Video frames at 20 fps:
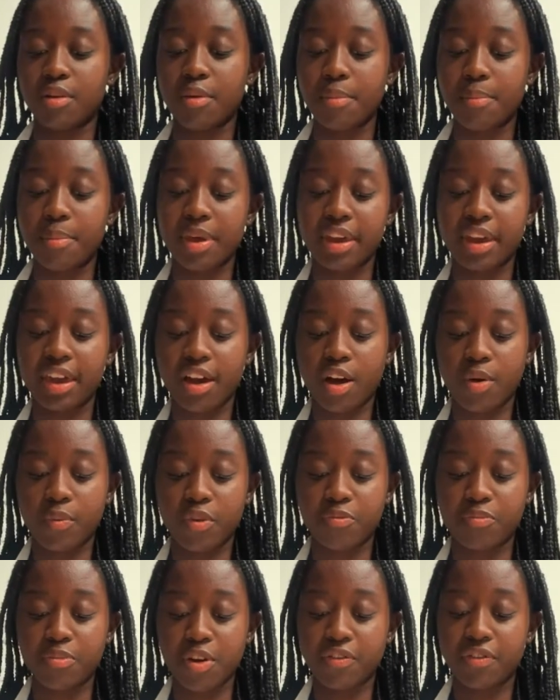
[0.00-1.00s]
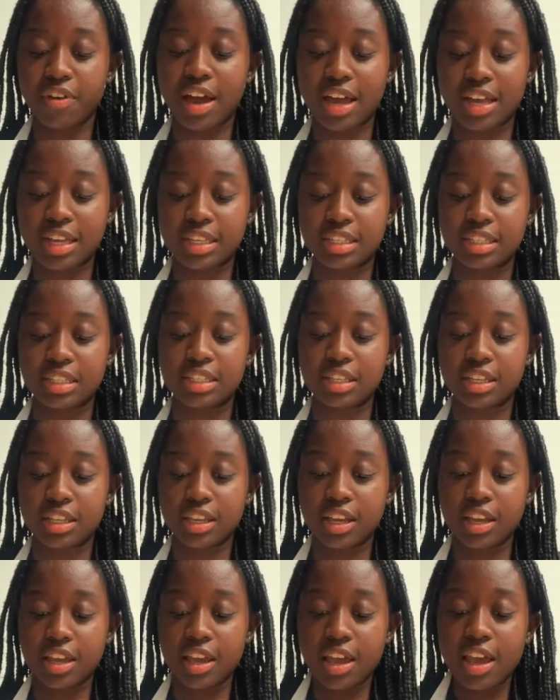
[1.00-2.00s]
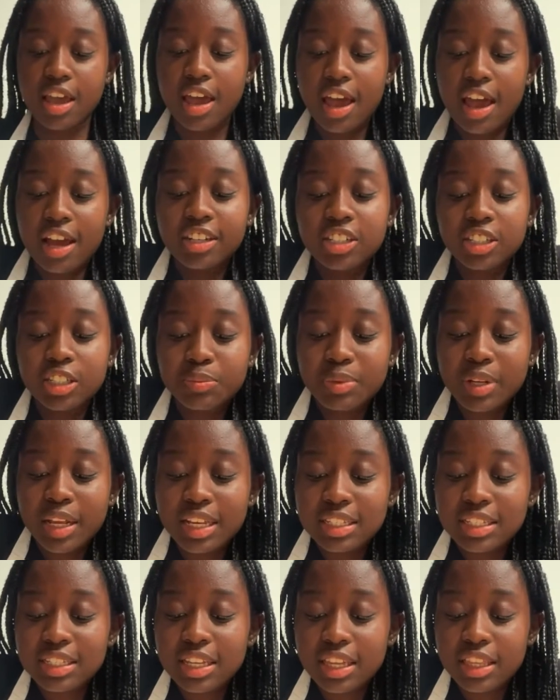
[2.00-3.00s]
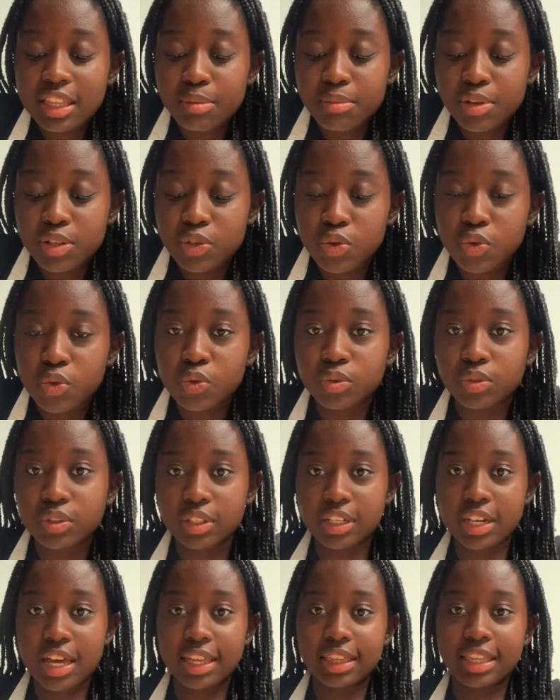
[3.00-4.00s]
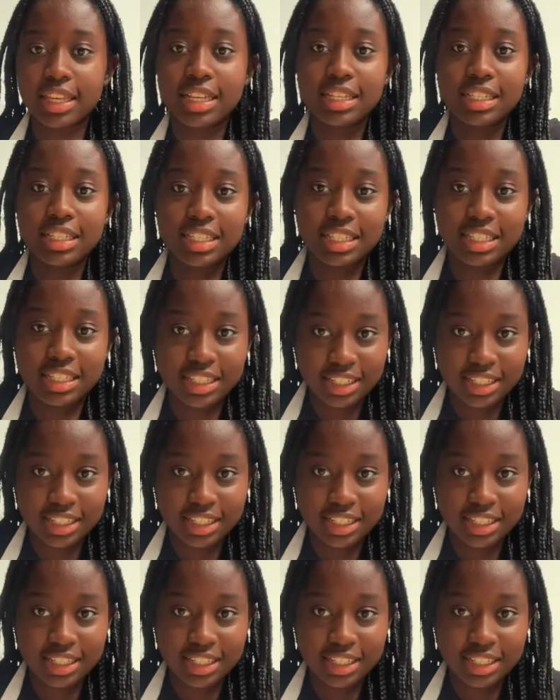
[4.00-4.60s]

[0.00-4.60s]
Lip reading: Pick it up with both hands and just place it in the middle like this.